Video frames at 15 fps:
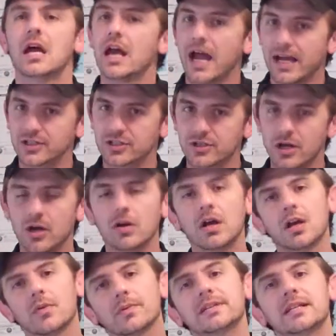As you know,
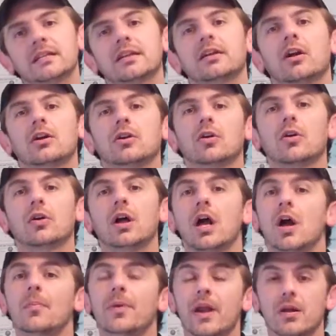we didn't hit our goal,
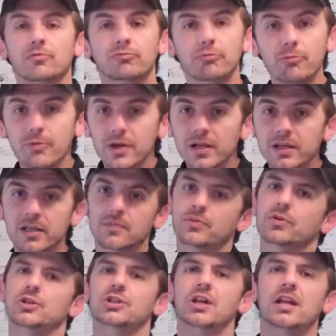but I really
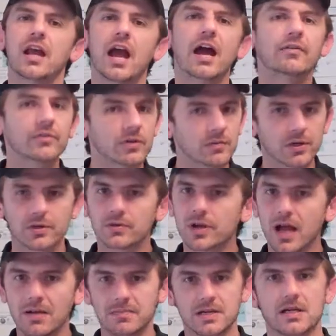appreciate everyone who
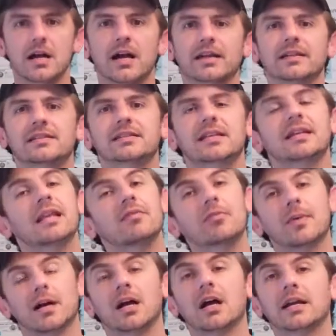got behind and said they were
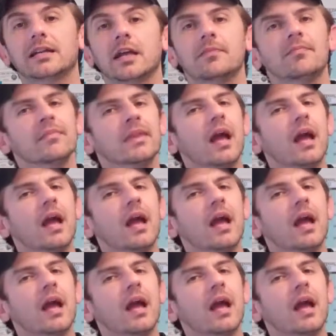behind it.